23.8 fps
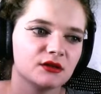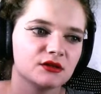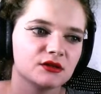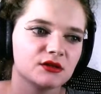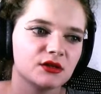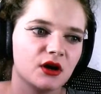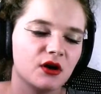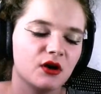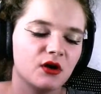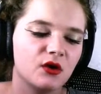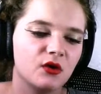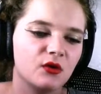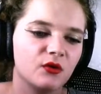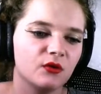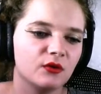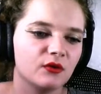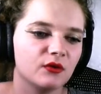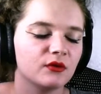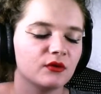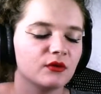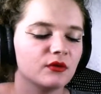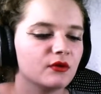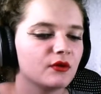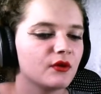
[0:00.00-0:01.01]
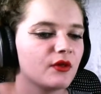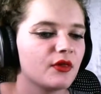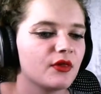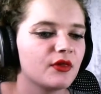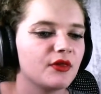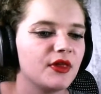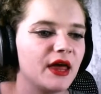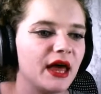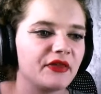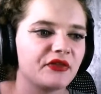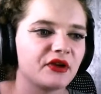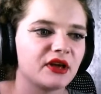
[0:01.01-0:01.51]
So
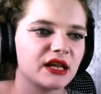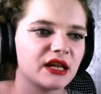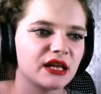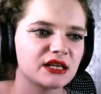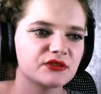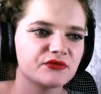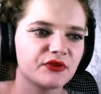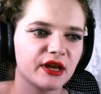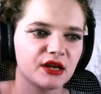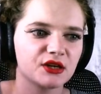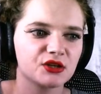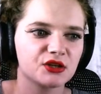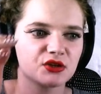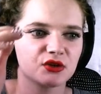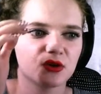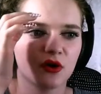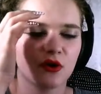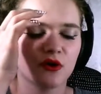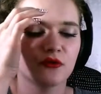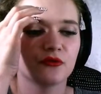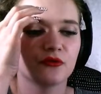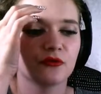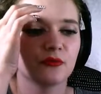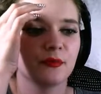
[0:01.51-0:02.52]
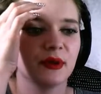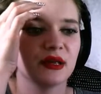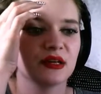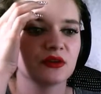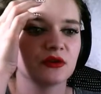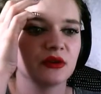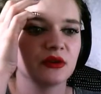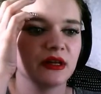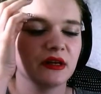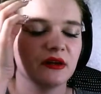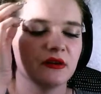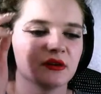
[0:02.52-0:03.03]
that, the classification of
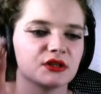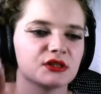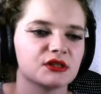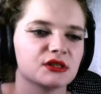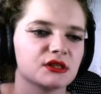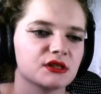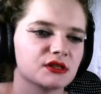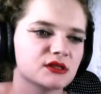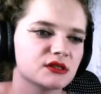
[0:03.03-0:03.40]
mental illnesses.